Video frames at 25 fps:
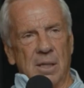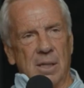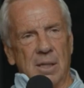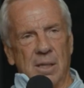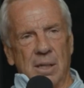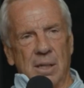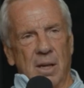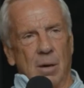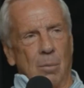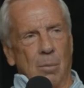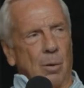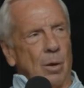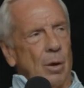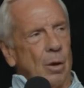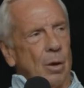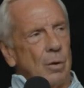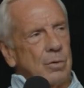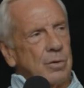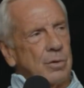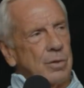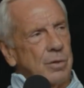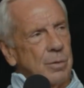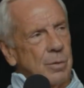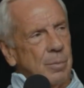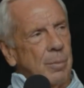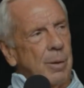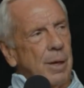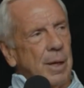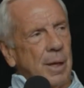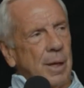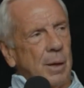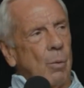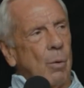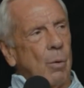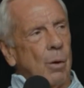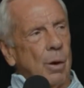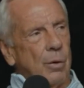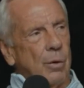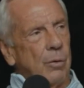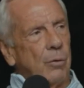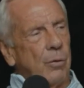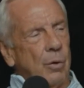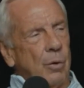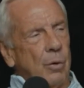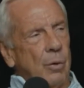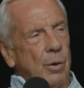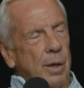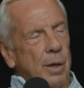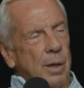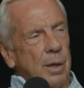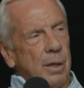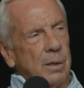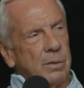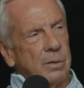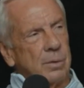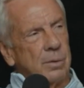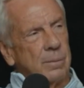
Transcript: come close to being it what it truly is.